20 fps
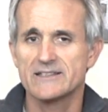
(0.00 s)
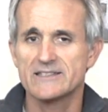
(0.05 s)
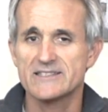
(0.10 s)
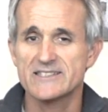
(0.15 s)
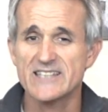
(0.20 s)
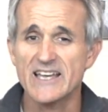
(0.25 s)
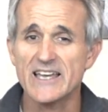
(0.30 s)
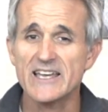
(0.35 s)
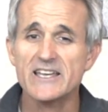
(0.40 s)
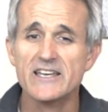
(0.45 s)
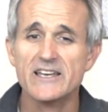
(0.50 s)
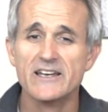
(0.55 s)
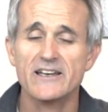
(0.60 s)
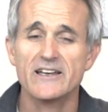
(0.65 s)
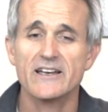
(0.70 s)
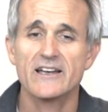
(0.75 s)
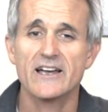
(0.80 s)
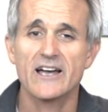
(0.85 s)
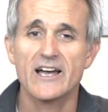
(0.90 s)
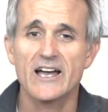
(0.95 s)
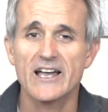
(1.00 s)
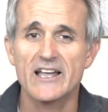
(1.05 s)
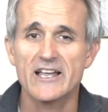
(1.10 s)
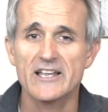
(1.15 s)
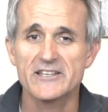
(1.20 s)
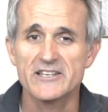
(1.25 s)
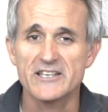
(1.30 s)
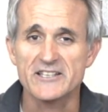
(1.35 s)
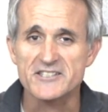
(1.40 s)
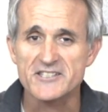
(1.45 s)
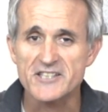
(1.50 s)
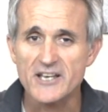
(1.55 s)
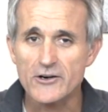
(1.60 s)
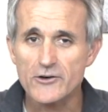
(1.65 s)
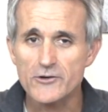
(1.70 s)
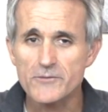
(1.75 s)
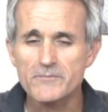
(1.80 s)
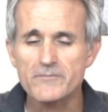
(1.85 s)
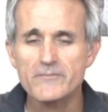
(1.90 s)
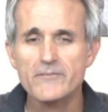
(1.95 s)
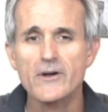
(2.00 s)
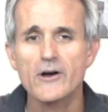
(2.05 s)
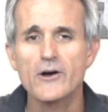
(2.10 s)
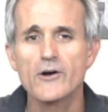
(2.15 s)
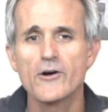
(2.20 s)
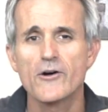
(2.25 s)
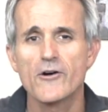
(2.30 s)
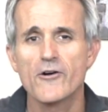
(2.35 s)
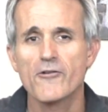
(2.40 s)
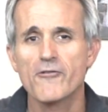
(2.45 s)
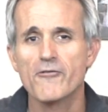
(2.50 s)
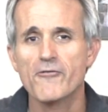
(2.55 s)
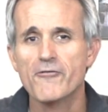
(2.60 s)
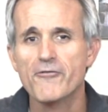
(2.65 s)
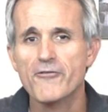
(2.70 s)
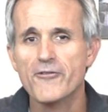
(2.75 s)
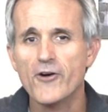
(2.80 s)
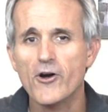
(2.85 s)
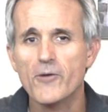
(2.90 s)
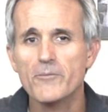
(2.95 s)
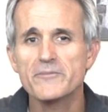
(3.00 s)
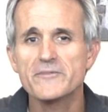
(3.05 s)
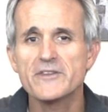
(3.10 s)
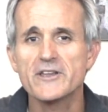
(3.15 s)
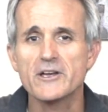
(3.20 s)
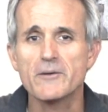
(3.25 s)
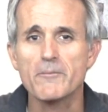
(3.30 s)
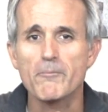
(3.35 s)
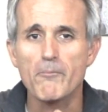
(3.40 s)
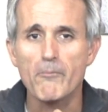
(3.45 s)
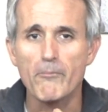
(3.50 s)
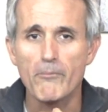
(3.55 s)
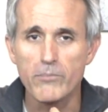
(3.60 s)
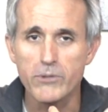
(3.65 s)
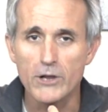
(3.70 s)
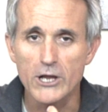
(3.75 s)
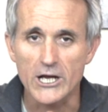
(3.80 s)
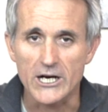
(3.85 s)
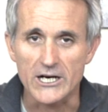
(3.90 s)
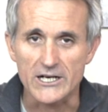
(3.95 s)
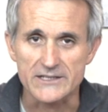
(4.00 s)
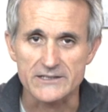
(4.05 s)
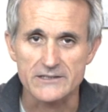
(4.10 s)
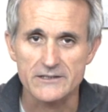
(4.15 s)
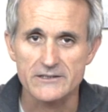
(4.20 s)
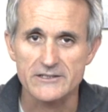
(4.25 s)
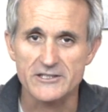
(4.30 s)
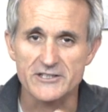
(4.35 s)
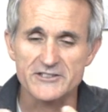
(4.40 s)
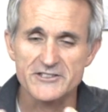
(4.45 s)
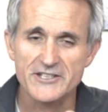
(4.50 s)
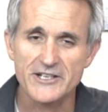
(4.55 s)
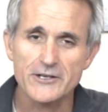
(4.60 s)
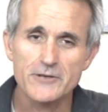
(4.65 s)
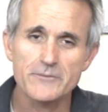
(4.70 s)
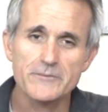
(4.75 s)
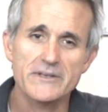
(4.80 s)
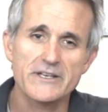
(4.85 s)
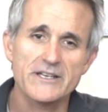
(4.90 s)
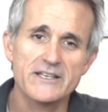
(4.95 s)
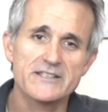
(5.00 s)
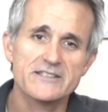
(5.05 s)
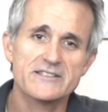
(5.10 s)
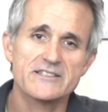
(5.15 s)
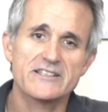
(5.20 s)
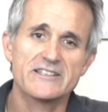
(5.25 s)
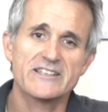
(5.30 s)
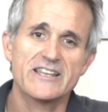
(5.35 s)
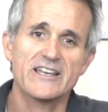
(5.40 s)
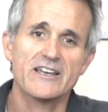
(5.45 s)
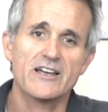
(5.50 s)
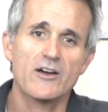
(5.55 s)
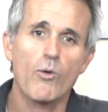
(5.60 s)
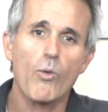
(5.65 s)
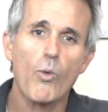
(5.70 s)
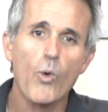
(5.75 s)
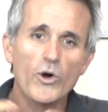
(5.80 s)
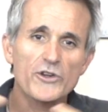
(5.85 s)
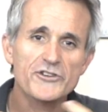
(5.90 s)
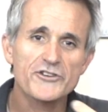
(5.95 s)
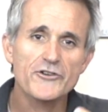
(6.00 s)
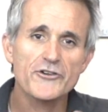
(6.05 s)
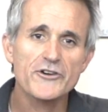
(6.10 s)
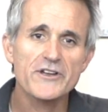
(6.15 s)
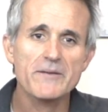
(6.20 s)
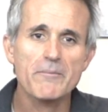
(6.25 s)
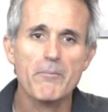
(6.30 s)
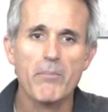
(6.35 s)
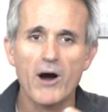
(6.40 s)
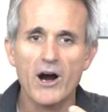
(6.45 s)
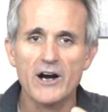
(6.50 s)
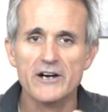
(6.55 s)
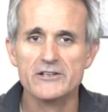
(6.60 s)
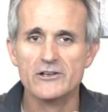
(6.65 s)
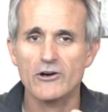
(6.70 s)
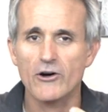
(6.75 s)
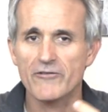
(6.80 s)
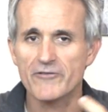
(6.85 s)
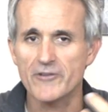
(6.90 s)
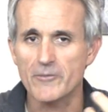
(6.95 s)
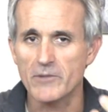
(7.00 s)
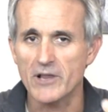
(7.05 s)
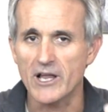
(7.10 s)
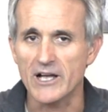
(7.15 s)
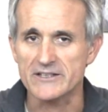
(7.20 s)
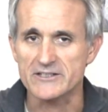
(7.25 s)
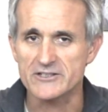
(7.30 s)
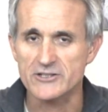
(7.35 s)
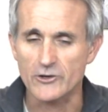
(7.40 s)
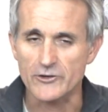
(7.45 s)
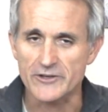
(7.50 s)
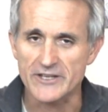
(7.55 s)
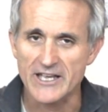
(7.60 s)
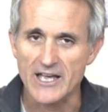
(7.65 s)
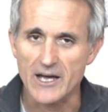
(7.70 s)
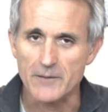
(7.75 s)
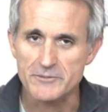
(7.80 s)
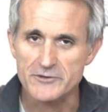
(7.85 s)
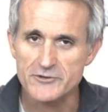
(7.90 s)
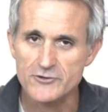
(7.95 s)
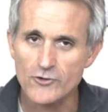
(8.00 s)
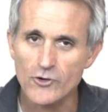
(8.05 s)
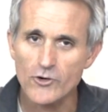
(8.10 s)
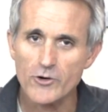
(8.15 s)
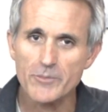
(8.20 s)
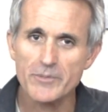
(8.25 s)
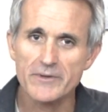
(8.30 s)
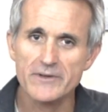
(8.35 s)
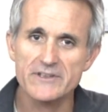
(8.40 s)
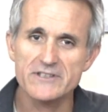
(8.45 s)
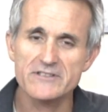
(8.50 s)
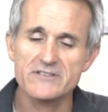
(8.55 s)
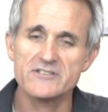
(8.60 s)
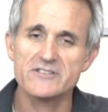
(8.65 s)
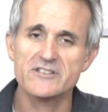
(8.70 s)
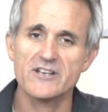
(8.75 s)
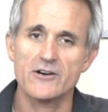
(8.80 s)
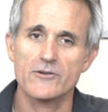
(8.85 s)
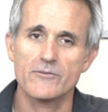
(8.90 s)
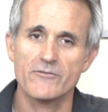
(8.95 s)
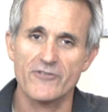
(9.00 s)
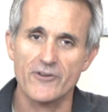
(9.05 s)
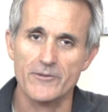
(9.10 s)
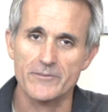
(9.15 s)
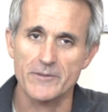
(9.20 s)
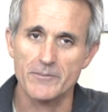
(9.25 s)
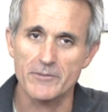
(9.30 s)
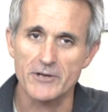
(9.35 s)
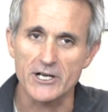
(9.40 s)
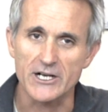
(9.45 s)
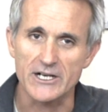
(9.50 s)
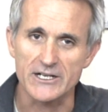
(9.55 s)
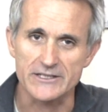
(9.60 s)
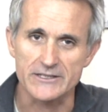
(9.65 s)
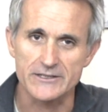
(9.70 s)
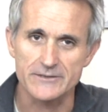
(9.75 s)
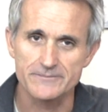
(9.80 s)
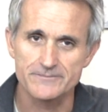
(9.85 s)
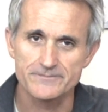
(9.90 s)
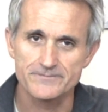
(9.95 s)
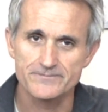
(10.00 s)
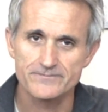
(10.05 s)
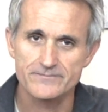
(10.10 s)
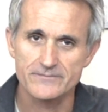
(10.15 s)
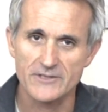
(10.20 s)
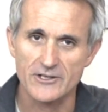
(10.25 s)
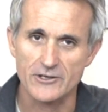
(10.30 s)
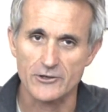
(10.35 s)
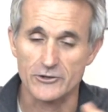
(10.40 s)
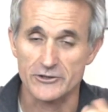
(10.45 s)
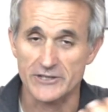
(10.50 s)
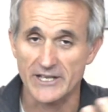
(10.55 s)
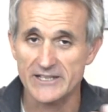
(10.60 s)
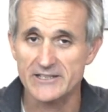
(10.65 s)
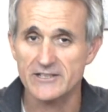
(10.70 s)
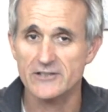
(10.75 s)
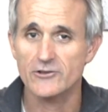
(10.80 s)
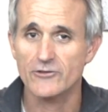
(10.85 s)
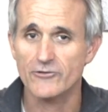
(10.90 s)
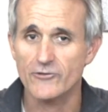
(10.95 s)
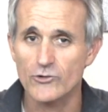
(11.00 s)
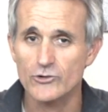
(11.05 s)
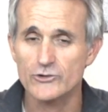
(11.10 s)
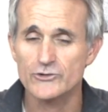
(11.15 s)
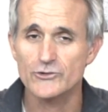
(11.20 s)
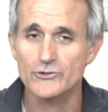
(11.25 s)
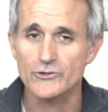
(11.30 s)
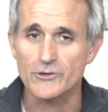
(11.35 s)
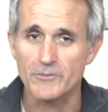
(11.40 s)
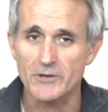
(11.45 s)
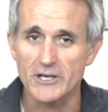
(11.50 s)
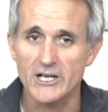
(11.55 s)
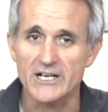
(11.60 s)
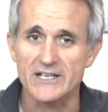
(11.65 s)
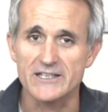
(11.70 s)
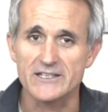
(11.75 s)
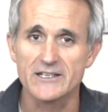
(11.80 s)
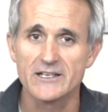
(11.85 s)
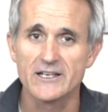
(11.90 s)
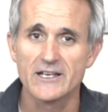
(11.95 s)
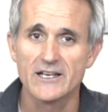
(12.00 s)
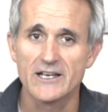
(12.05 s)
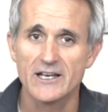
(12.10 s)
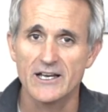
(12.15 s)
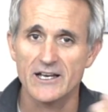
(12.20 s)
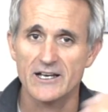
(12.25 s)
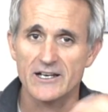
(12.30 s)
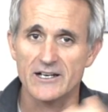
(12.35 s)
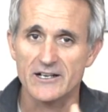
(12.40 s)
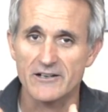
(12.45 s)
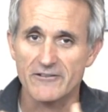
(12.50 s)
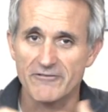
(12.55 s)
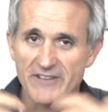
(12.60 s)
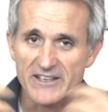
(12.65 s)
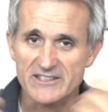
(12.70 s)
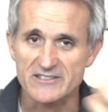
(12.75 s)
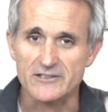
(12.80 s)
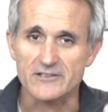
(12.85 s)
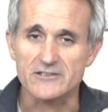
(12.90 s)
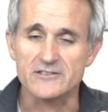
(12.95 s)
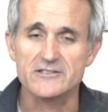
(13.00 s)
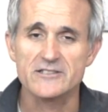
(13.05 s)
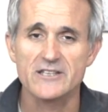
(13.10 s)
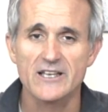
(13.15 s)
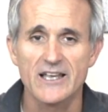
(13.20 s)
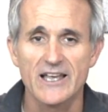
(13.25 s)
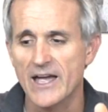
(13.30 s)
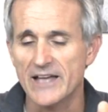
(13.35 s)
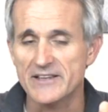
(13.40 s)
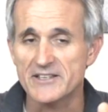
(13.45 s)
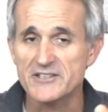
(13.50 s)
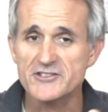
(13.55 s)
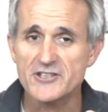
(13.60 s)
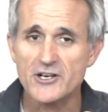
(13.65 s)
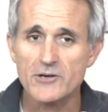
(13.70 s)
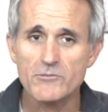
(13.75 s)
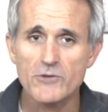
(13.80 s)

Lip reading: take the serum from the blood. The serum is the watery part of the blood. So they absorb this serum from the blood. They're connected, of course, to the blood vessels. And this serum